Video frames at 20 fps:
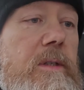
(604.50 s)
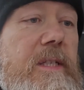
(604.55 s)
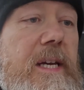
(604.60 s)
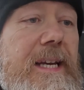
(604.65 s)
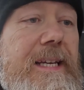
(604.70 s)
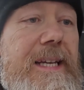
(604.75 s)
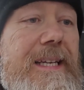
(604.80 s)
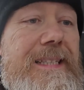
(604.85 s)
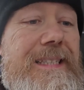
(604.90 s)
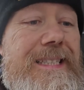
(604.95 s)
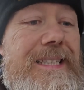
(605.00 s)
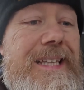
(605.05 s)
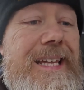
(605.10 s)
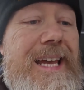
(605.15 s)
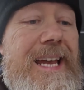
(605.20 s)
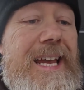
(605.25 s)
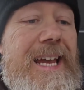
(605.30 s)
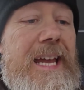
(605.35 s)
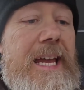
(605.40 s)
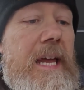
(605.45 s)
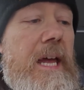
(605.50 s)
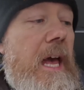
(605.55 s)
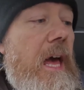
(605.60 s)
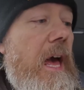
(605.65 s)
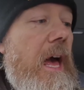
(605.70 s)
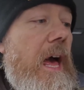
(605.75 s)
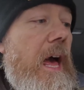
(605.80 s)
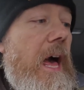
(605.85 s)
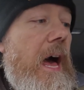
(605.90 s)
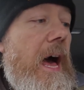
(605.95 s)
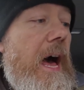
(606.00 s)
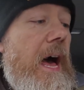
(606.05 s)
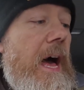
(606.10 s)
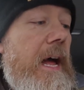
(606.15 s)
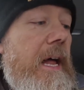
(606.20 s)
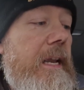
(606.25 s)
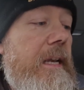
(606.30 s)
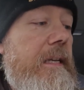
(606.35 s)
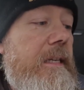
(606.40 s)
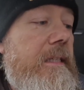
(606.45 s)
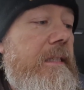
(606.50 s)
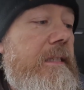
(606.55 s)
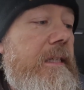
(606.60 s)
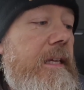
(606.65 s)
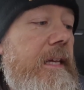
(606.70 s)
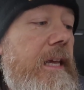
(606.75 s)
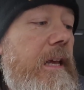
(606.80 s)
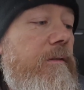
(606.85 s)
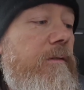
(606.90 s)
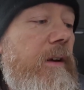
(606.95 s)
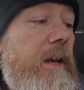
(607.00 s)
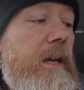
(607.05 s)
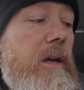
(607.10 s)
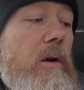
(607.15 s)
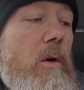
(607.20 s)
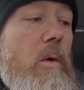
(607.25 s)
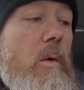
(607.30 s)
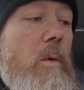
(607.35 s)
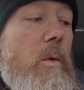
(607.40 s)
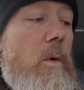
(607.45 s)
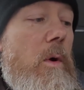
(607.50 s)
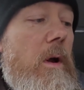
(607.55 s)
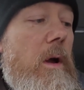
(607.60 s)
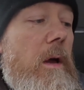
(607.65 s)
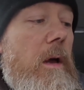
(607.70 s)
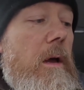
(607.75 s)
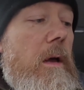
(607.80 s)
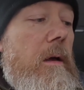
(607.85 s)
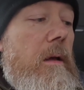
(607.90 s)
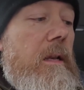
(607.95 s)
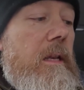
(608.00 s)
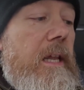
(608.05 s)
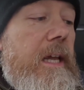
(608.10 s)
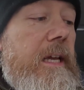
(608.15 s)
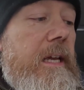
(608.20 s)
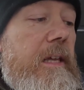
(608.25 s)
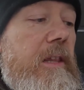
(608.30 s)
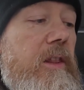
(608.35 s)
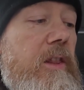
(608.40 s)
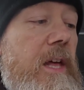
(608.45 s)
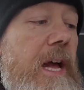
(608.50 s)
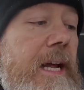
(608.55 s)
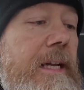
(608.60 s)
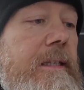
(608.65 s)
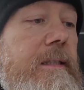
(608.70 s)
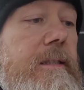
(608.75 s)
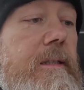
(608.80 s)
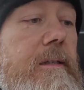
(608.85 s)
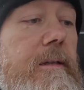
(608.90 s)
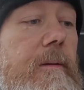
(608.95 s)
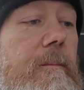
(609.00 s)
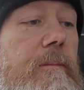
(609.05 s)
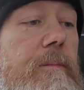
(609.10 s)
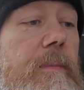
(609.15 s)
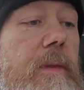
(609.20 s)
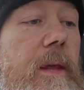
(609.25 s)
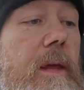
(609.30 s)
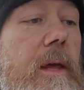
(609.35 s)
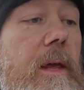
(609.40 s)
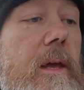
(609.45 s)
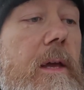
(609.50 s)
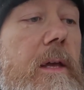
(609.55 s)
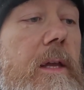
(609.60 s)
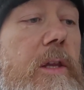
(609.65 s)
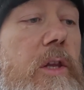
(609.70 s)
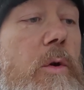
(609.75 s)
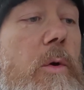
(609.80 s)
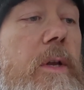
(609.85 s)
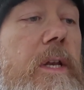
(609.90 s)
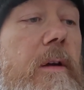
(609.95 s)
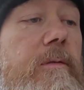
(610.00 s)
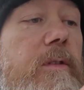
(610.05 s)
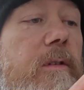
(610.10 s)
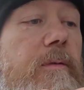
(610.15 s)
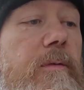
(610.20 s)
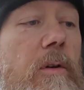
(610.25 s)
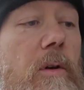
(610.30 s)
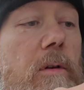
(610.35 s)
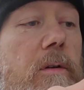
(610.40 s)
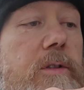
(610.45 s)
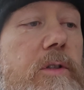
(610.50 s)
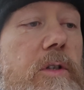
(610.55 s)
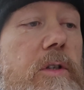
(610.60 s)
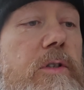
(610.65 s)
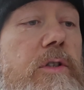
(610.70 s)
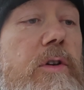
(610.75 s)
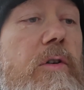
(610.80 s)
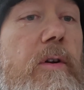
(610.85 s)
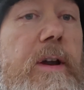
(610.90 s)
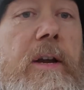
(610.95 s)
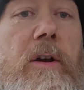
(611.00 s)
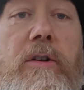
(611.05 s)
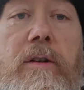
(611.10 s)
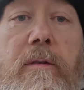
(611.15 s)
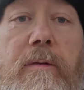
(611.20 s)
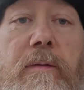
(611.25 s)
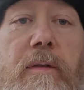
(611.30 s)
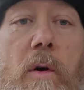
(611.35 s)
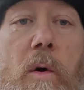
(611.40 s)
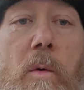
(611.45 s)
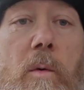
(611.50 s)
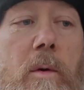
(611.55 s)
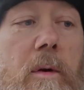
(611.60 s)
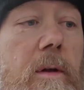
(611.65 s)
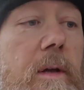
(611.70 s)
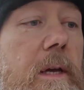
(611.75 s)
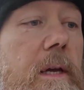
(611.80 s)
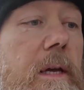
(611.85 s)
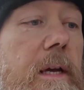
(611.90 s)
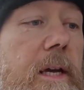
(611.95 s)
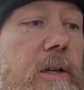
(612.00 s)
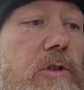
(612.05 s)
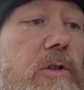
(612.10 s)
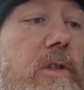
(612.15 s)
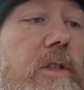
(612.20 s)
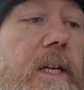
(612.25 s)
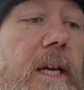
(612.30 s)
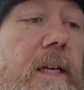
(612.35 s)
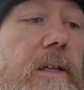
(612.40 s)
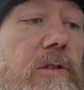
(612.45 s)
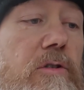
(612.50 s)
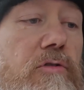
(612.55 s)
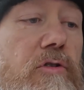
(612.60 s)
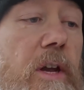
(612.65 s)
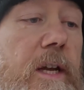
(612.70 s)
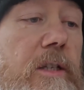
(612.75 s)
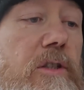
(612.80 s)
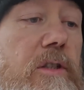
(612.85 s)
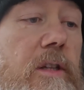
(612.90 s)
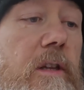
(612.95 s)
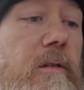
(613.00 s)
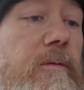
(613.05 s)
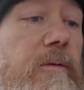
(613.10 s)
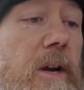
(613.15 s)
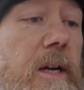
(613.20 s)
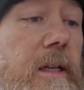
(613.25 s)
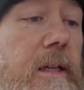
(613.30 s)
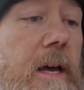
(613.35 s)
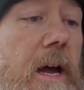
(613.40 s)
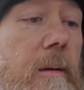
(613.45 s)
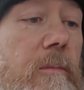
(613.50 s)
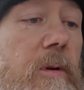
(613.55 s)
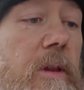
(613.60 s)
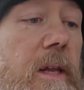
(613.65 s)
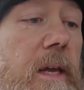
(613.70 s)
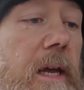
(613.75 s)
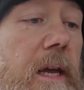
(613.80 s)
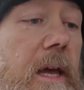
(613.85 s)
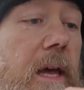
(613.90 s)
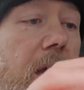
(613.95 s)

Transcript: settings there, and if I go like that, you can have the full sort of screen on your phone. It should change to the front camera there.